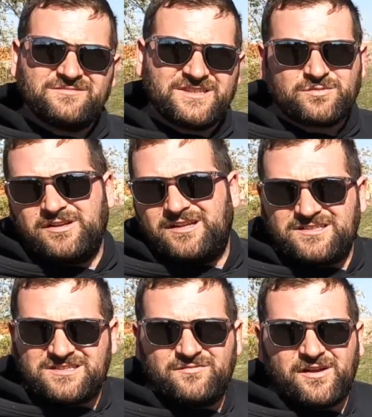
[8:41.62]
This one it
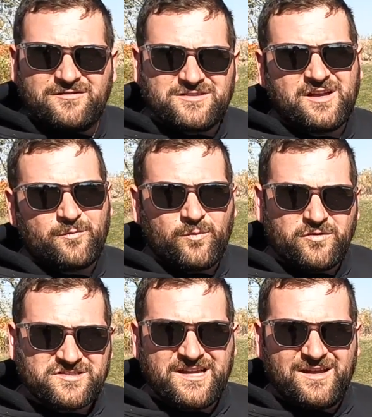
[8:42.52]
just involves a couple
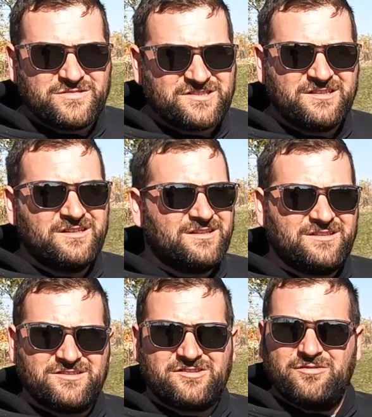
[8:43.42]
more steps.
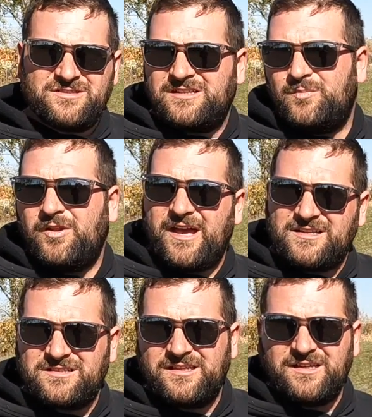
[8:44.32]
Screws into
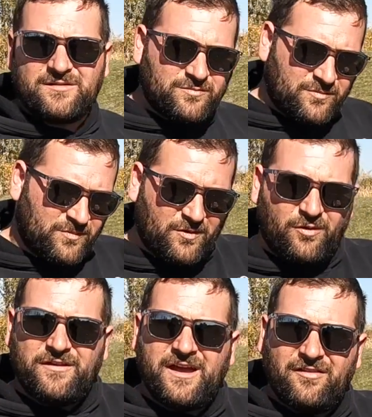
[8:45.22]
plastic,
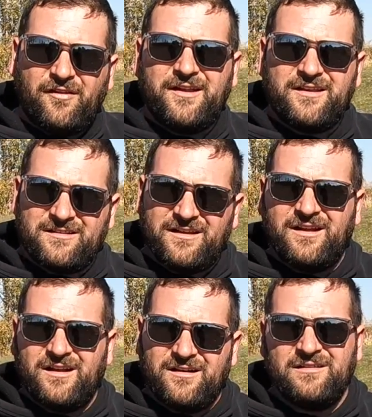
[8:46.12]
hold the headlight in
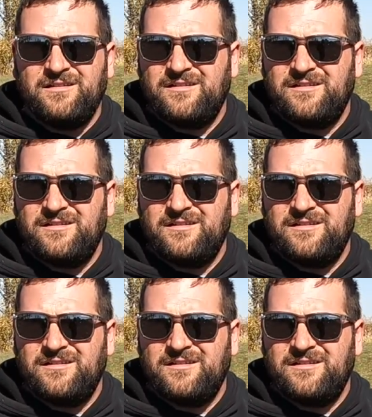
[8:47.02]
there.